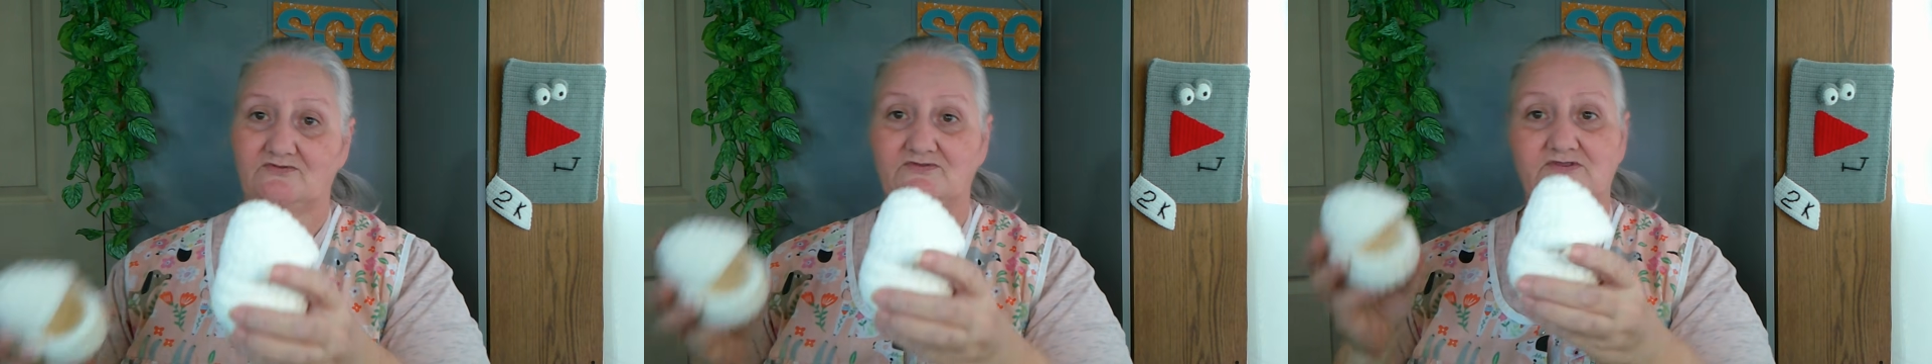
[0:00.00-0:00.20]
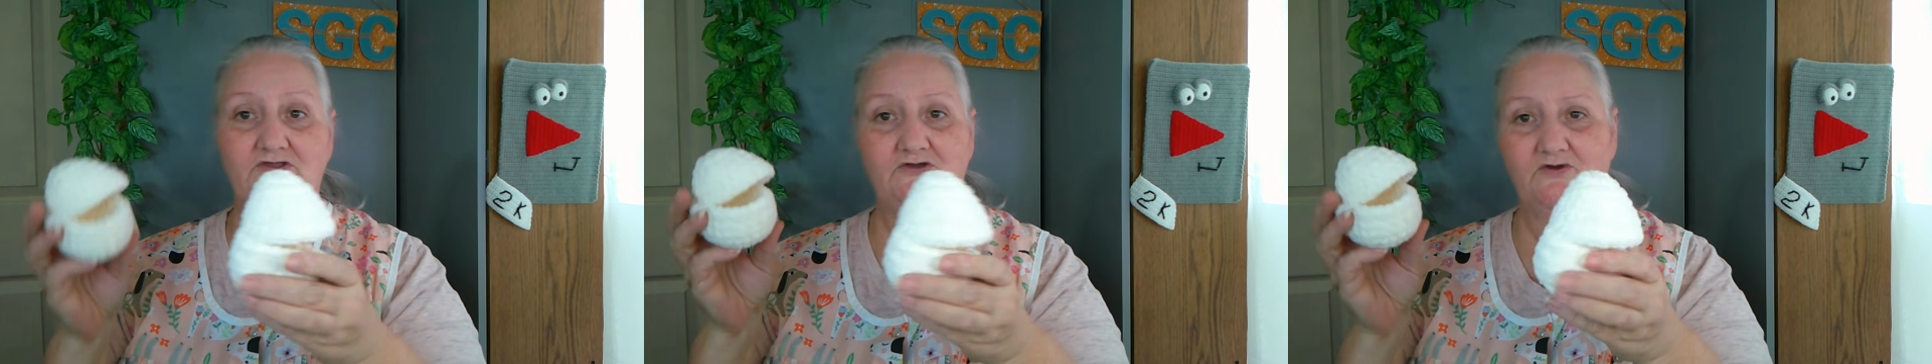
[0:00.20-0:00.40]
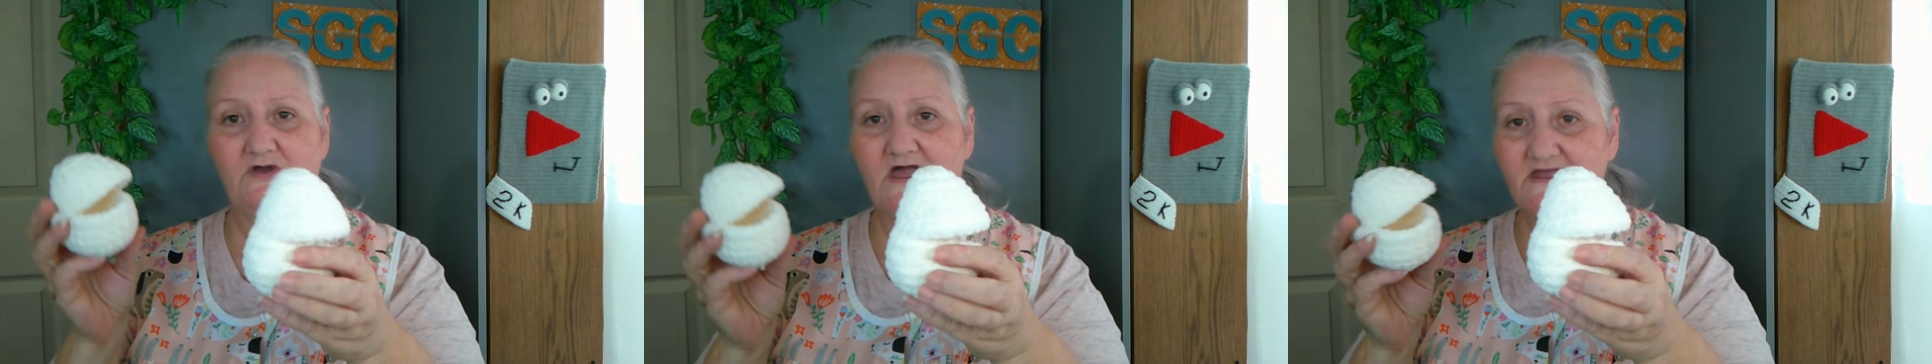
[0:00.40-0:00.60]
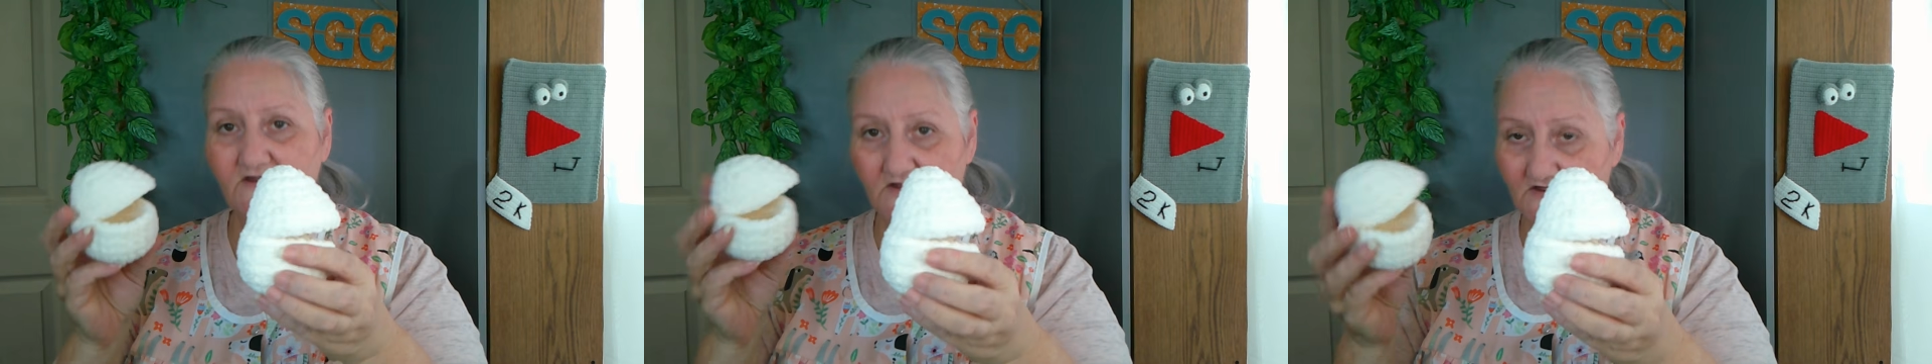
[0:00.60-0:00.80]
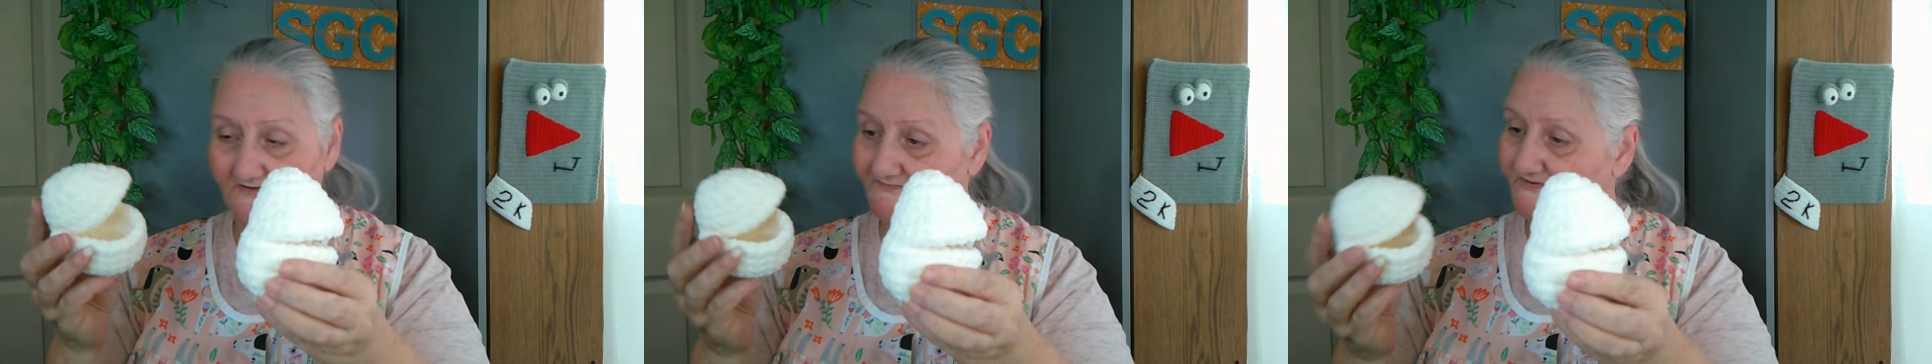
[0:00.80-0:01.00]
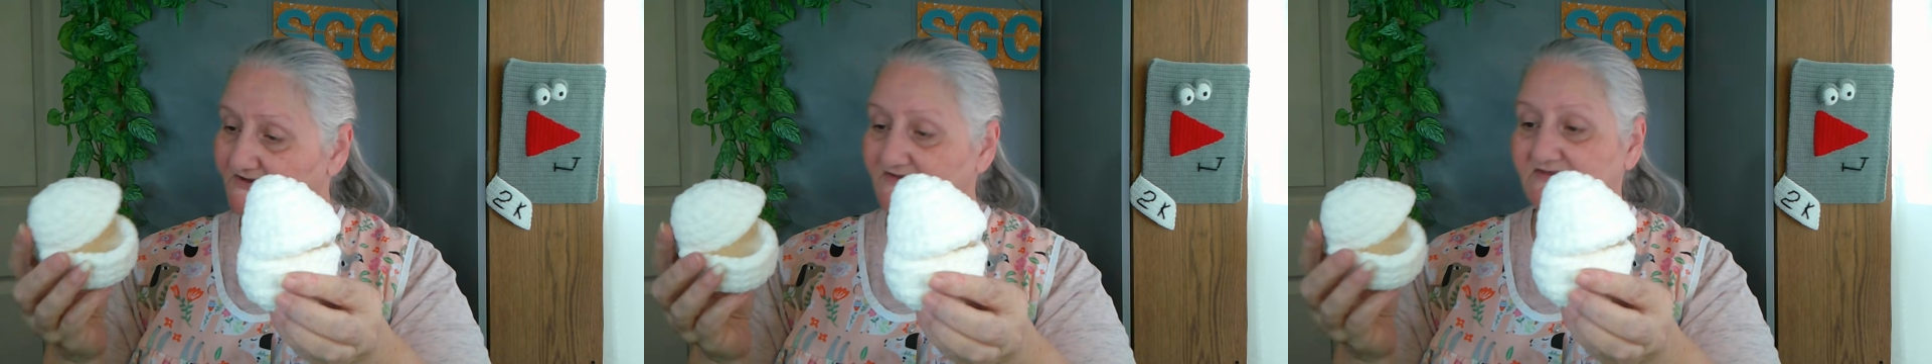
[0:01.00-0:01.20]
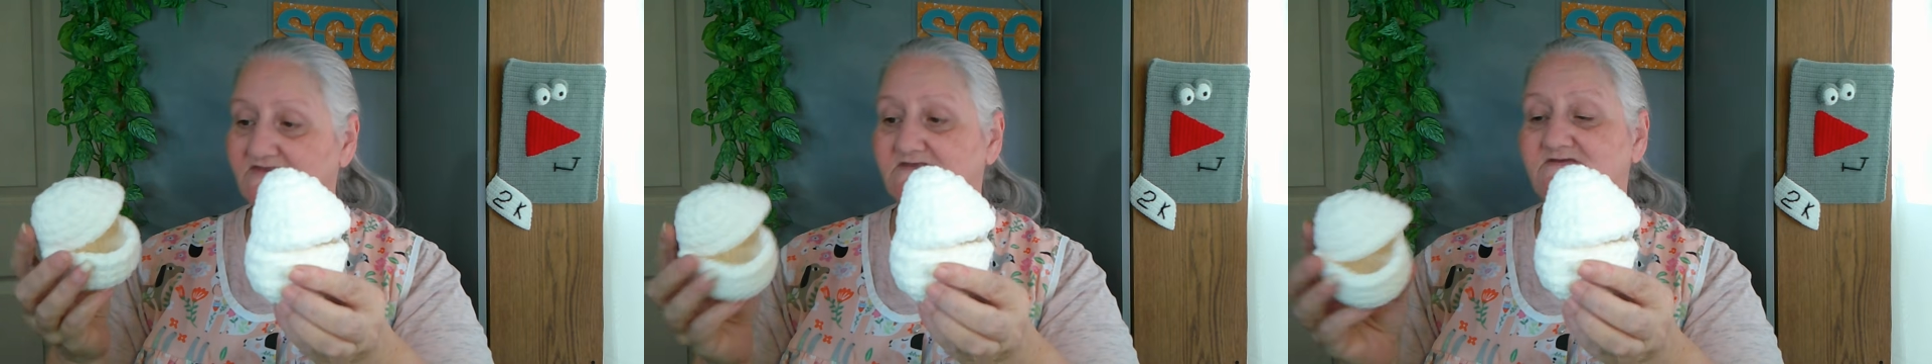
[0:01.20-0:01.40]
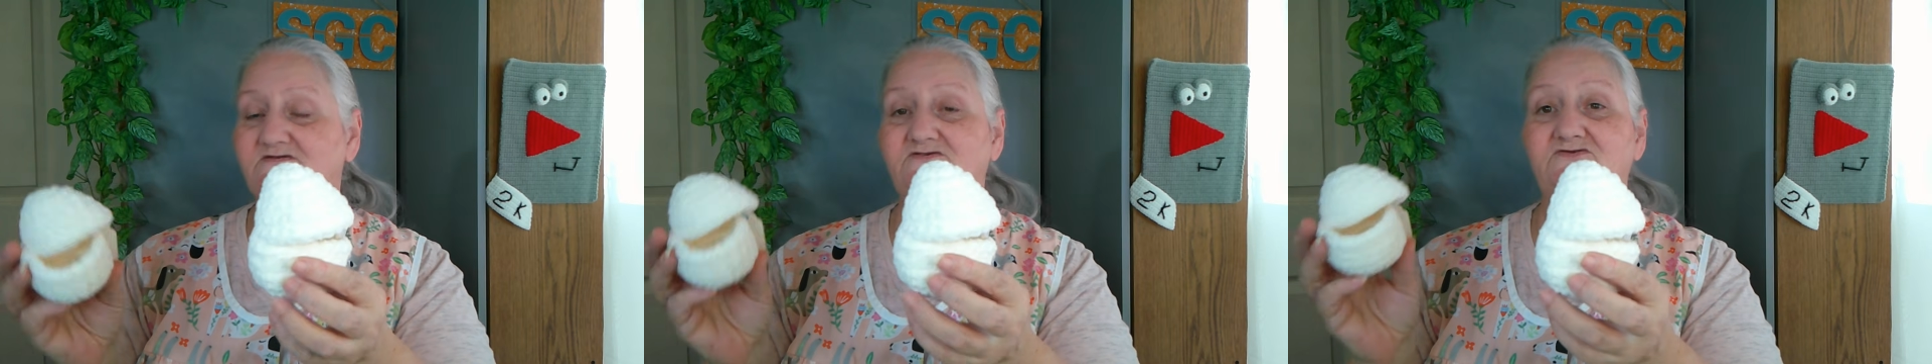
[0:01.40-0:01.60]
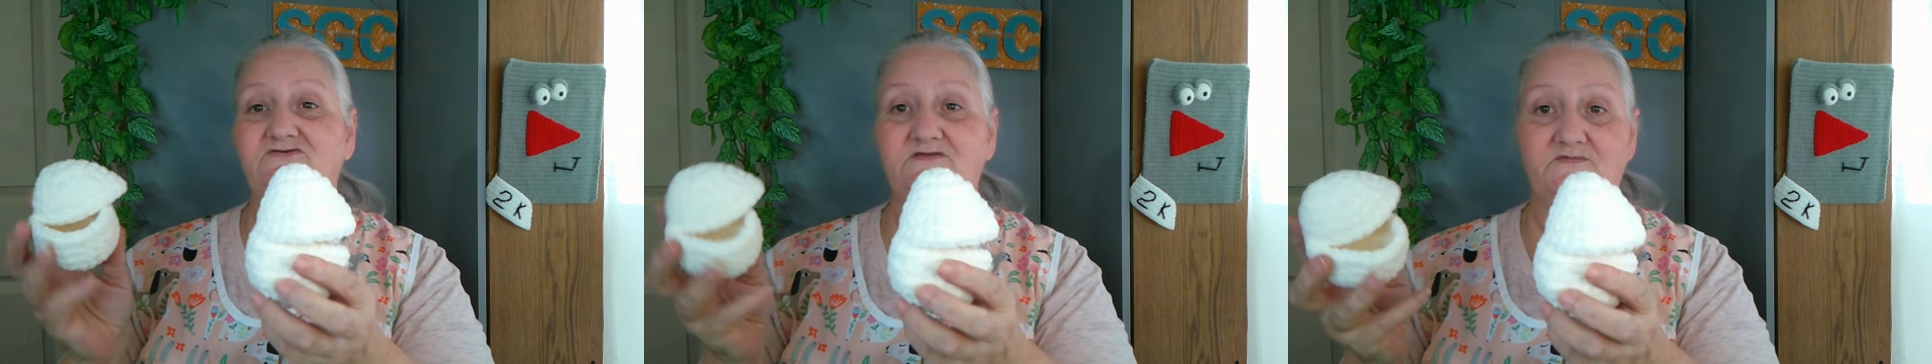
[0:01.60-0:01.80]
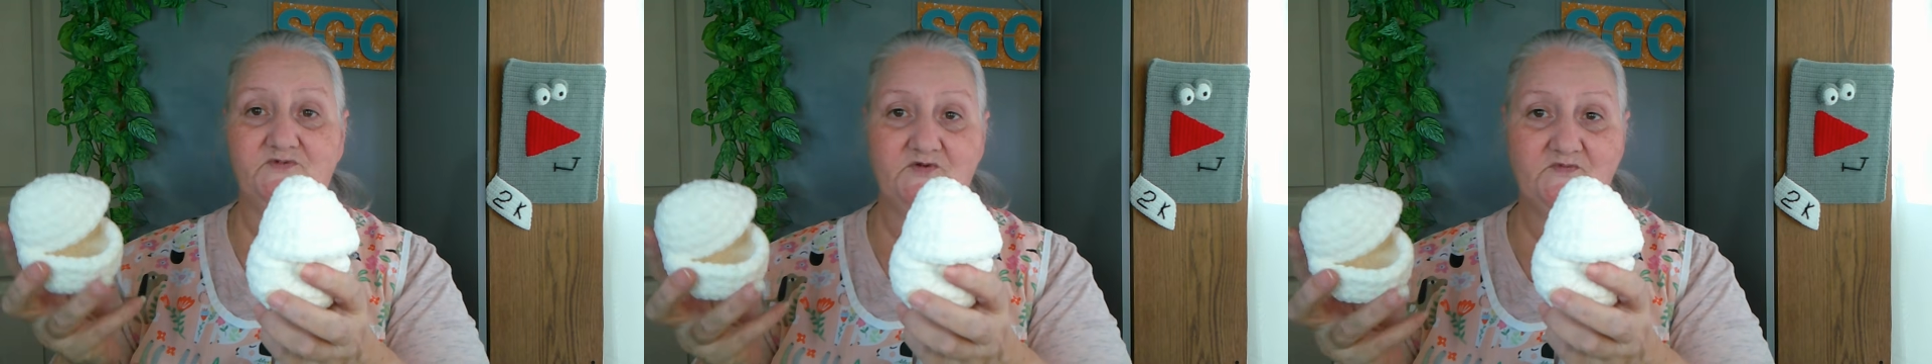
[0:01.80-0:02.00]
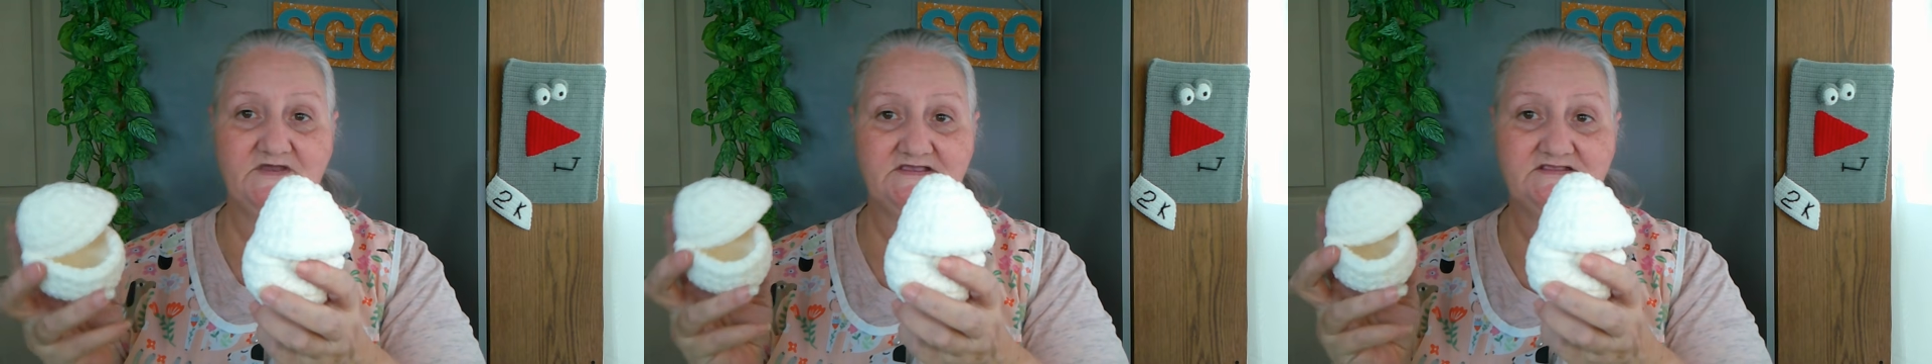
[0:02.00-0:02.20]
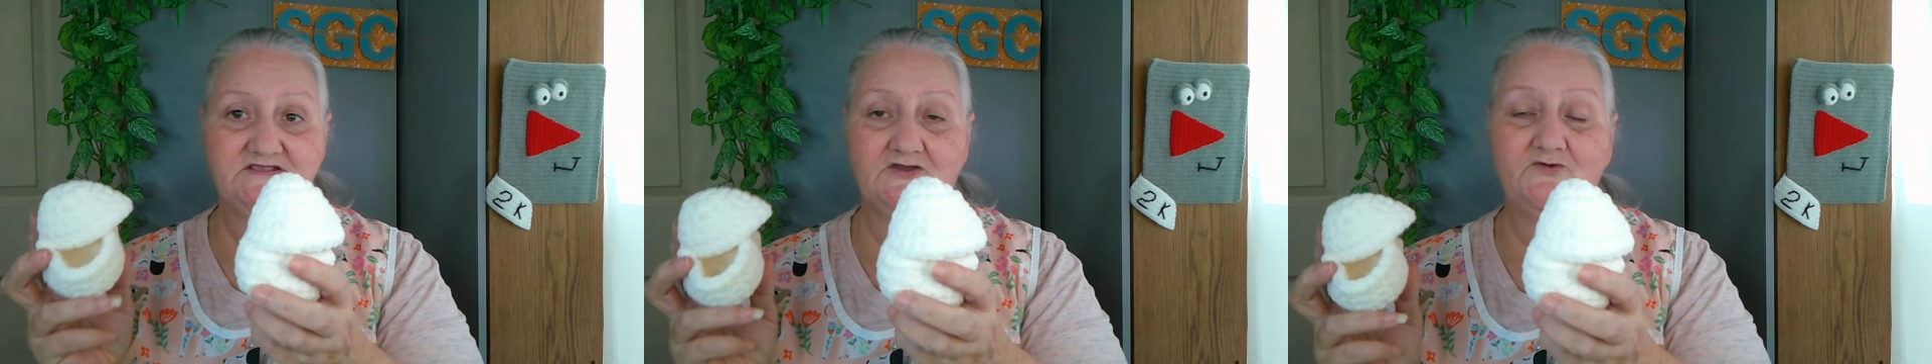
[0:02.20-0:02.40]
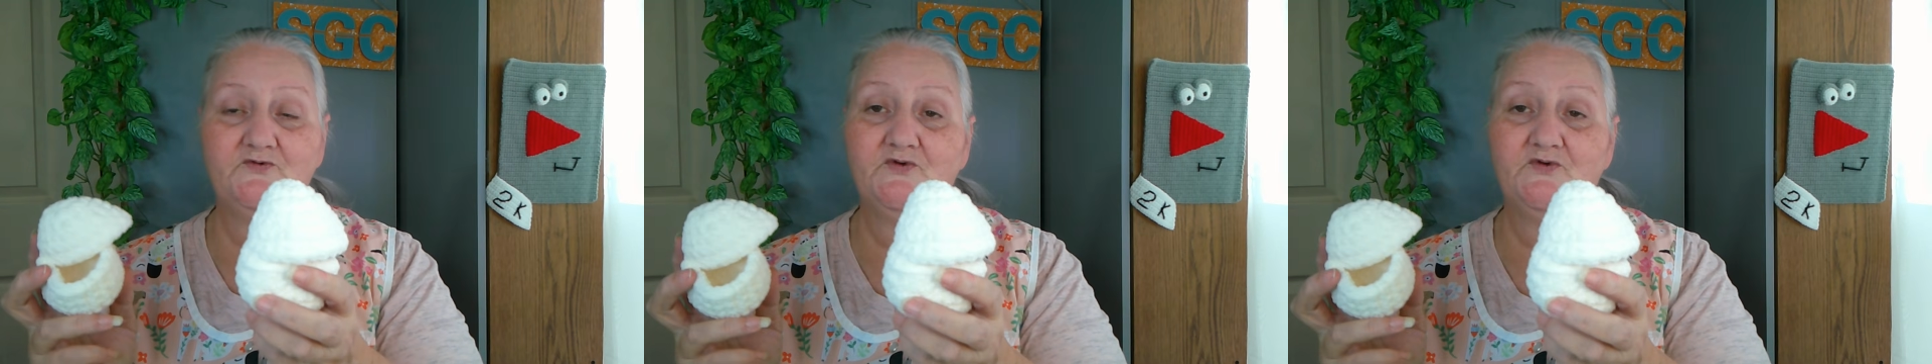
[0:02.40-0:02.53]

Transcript: So I obviously gypped myself